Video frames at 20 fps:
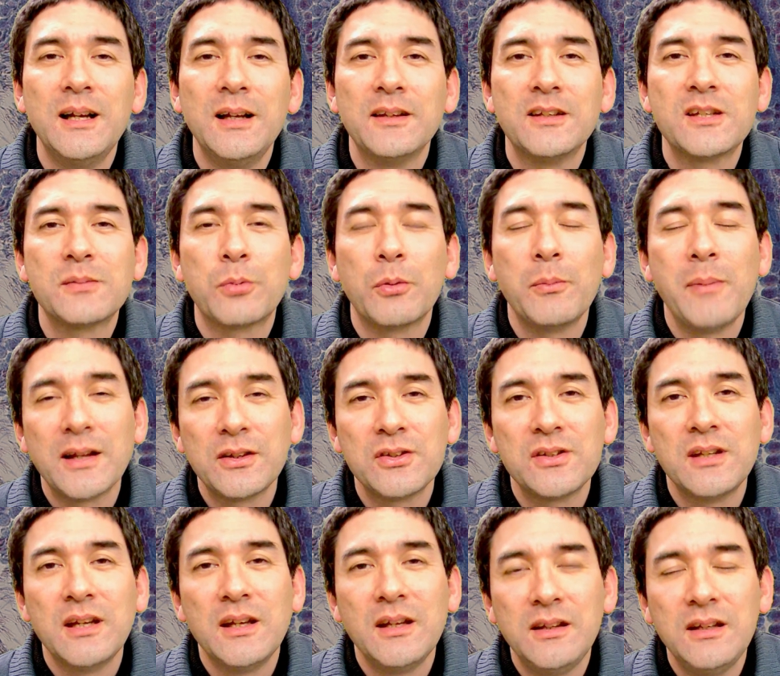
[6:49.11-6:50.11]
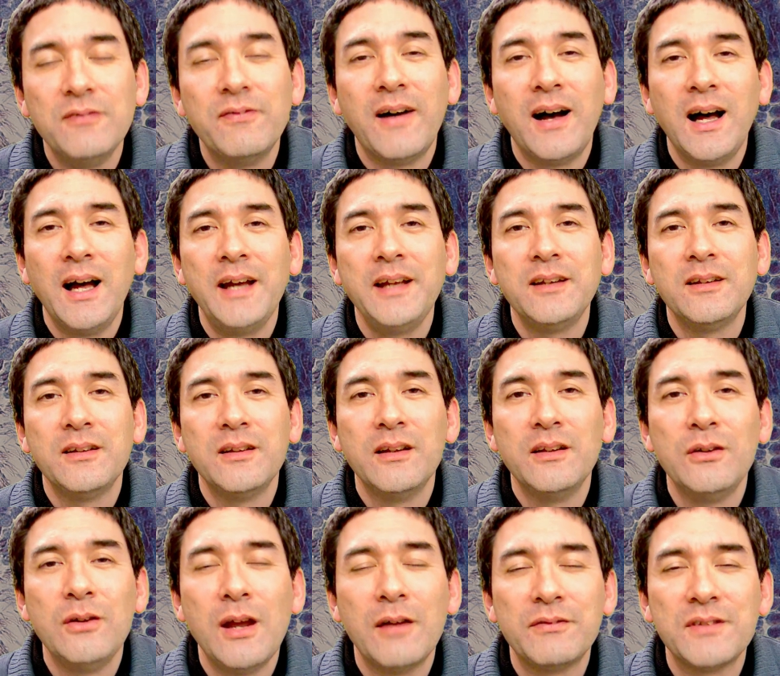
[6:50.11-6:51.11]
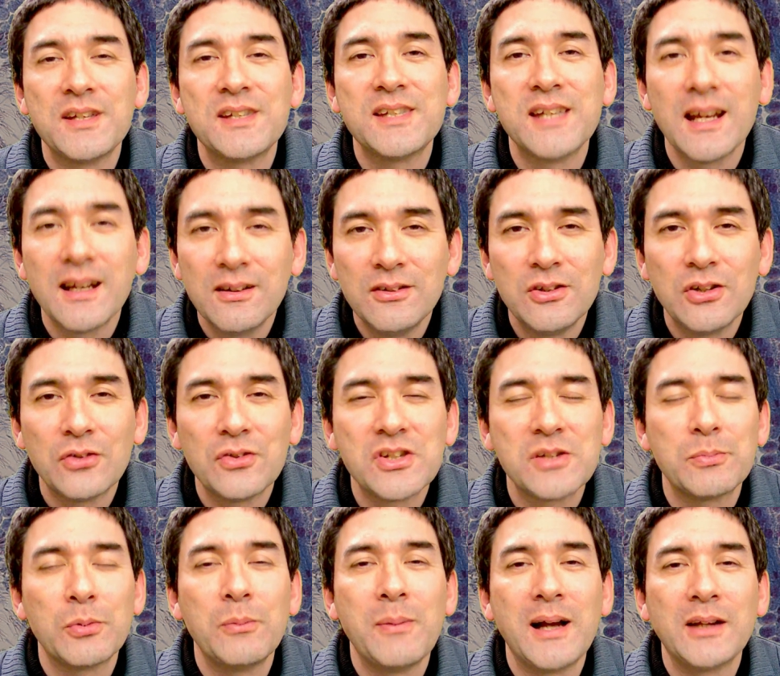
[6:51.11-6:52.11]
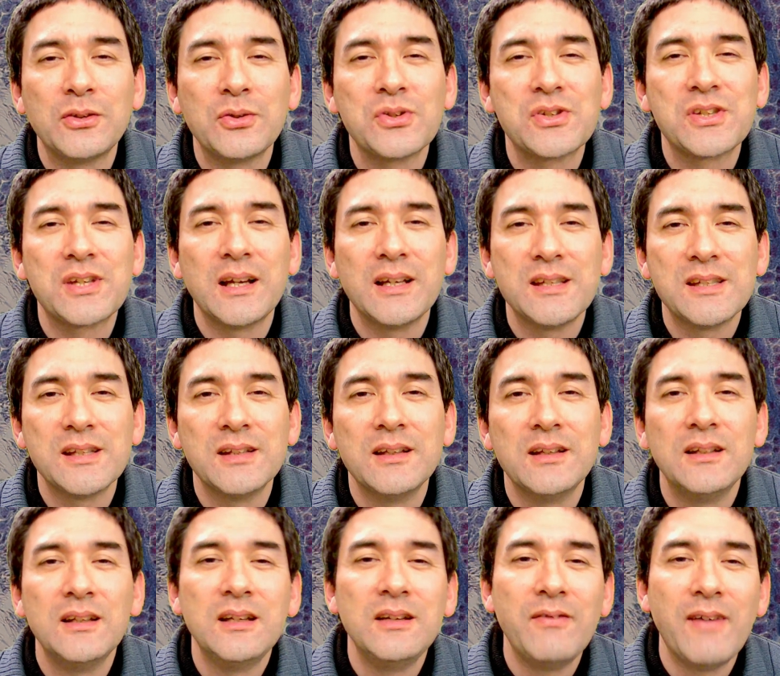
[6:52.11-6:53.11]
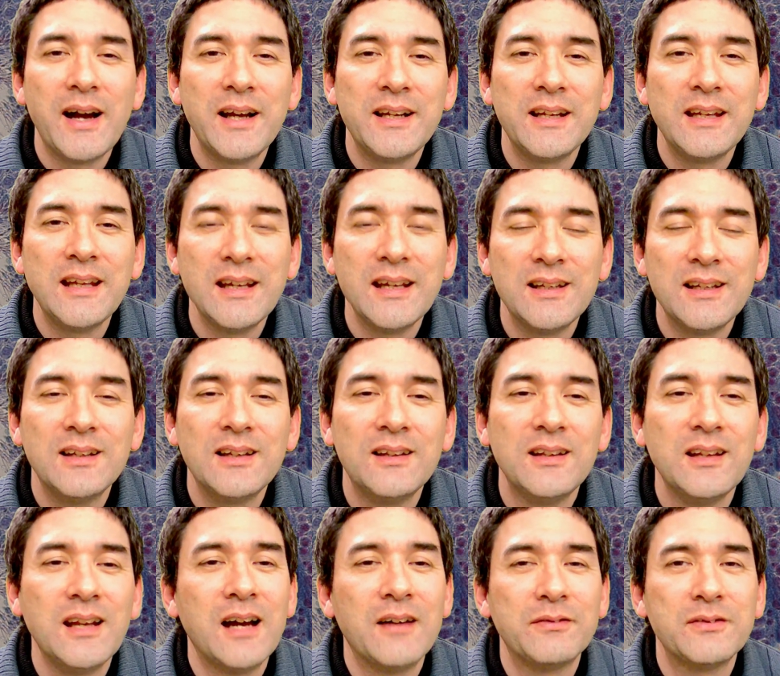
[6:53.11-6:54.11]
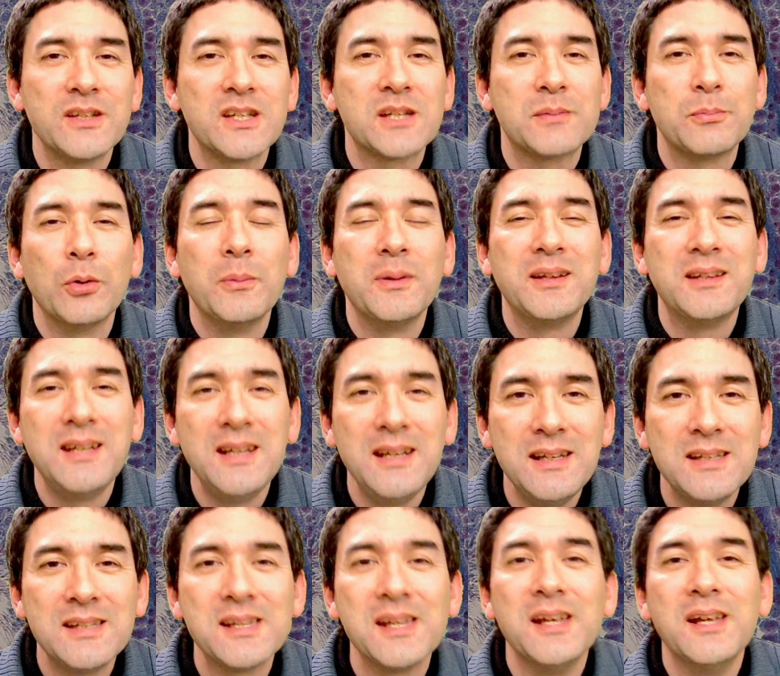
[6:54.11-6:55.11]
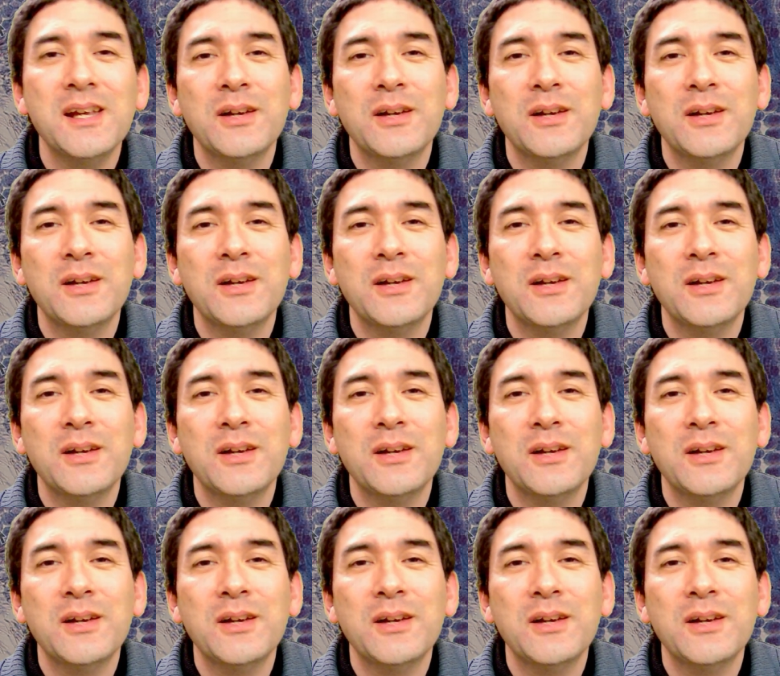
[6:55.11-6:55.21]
The spermat they divide, then you have the secondary spermatocytes, and then divide again, and then they have the spermatids,